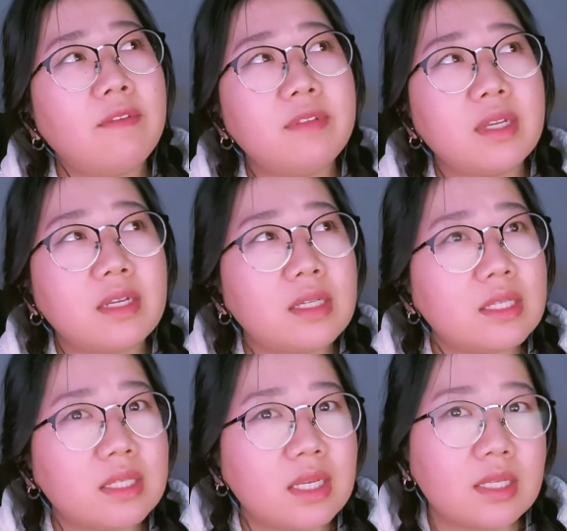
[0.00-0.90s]
I've
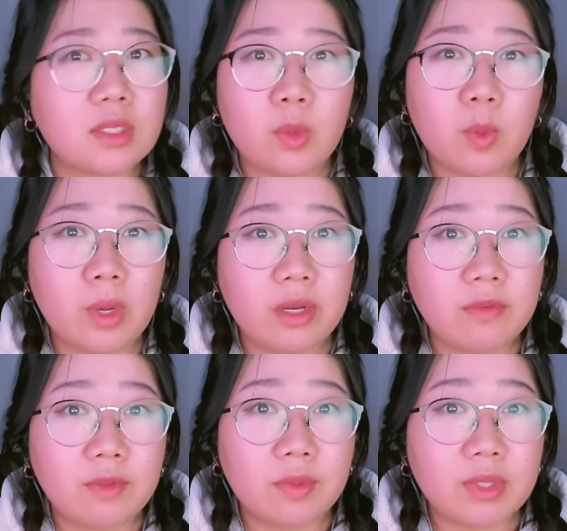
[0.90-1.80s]
done this test
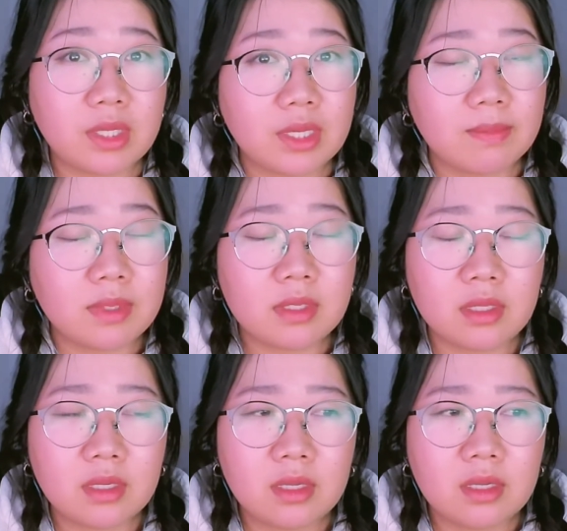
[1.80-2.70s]
quite a few times.